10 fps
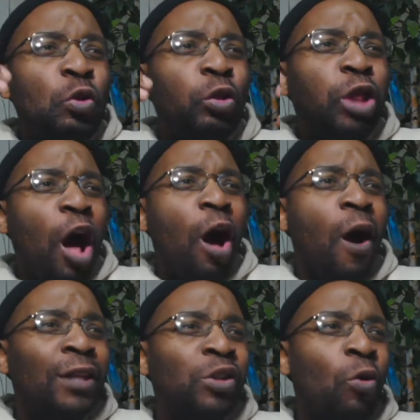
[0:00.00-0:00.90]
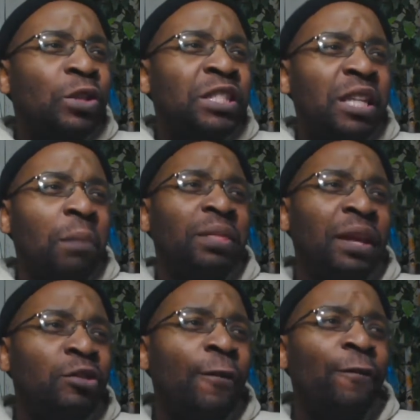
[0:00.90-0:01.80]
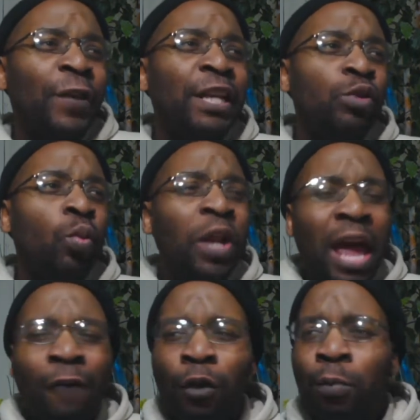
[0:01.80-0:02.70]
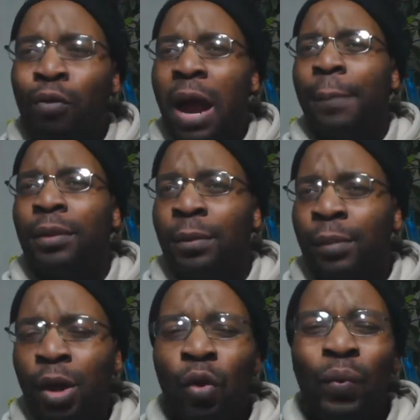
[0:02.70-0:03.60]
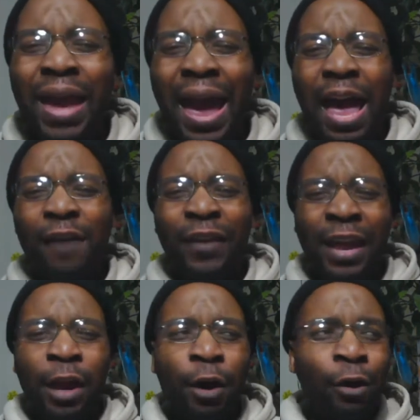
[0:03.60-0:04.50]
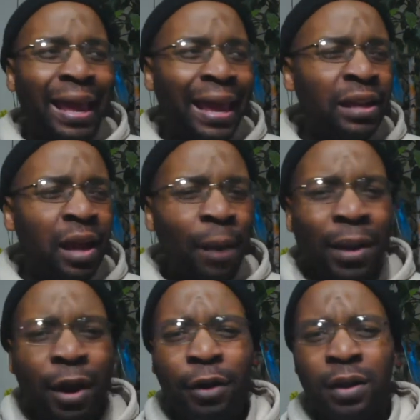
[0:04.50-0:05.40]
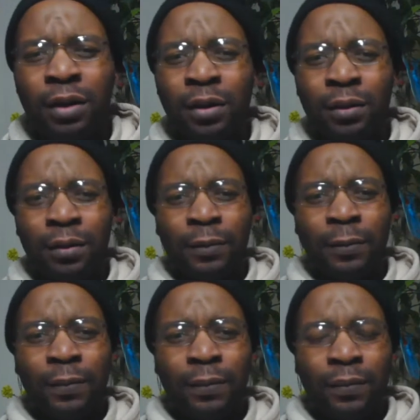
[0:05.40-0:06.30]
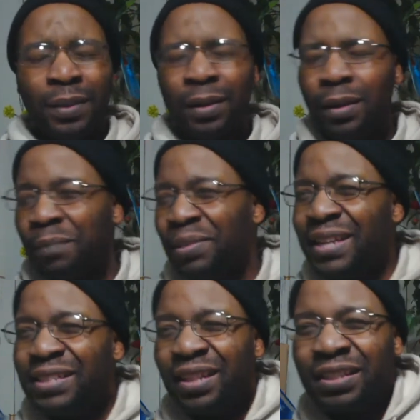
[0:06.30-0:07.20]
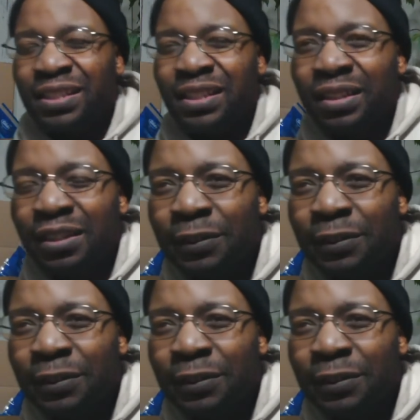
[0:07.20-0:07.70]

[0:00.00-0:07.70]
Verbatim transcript: laws or something to fix whatever problem we have here in America. Please listen.